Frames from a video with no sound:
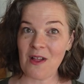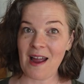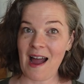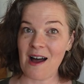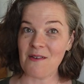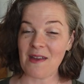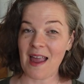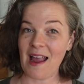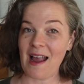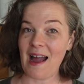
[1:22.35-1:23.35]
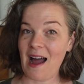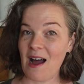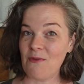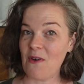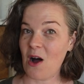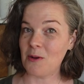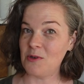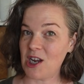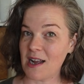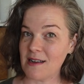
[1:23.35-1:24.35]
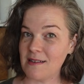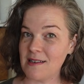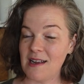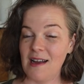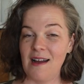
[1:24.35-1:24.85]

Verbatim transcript: I have a half object,